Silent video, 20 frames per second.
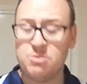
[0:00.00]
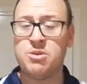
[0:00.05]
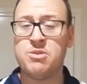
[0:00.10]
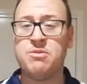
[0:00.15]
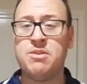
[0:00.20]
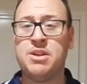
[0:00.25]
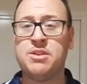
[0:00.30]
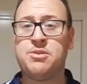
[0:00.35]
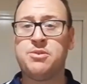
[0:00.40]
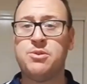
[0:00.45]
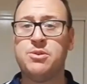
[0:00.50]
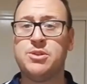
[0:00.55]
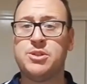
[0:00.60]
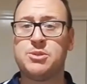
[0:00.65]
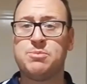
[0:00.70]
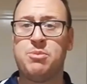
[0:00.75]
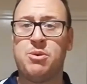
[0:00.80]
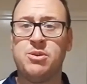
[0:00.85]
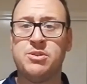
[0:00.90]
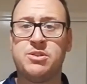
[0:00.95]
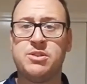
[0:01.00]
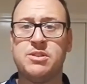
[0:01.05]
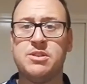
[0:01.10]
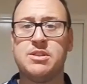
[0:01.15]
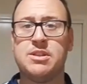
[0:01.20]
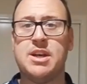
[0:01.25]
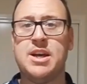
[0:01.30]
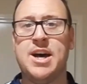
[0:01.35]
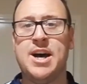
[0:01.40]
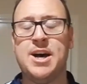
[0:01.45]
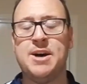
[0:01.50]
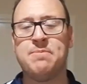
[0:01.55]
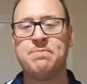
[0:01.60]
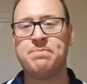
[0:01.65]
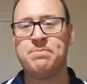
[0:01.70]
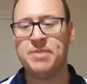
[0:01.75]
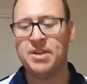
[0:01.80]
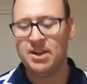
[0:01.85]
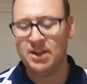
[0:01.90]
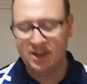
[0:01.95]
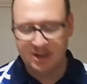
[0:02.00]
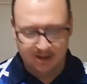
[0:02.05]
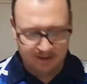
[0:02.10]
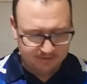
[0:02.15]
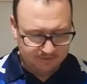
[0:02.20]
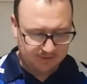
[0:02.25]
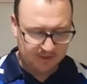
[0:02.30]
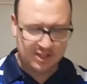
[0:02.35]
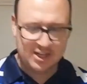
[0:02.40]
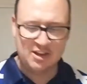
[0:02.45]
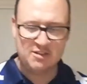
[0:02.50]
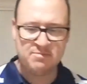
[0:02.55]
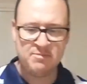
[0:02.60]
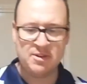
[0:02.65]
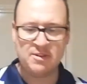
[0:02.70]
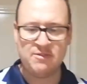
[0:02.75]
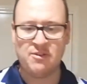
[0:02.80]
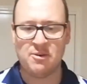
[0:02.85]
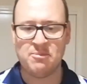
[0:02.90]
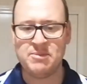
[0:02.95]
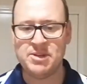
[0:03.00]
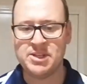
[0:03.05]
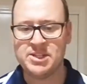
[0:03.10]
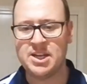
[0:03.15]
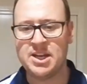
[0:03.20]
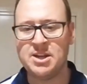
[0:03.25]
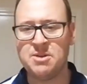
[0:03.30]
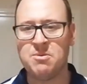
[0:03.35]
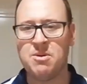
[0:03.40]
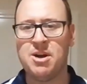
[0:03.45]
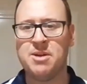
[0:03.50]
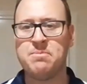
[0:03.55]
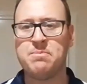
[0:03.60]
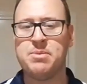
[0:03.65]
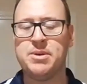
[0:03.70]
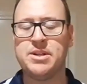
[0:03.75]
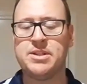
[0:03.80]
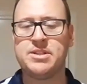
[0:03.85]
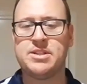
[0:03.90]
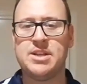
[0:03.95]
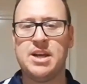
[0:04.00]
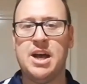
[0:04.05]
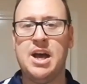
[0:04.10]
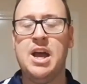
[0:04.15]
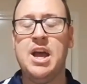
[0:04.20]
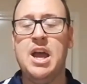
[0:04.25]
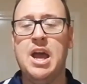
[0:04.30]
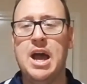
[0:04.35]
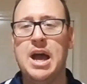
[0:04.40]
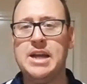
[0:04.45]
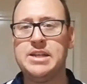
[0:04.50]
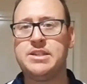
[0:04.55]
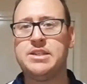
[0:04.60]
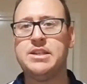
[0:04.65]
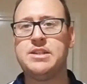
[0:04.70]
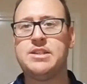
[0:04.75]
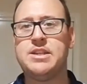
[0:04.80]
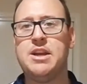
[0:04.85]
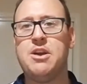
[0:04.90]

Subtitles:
want to run through the sponsors. Forgive me if I miss anyone, but ACT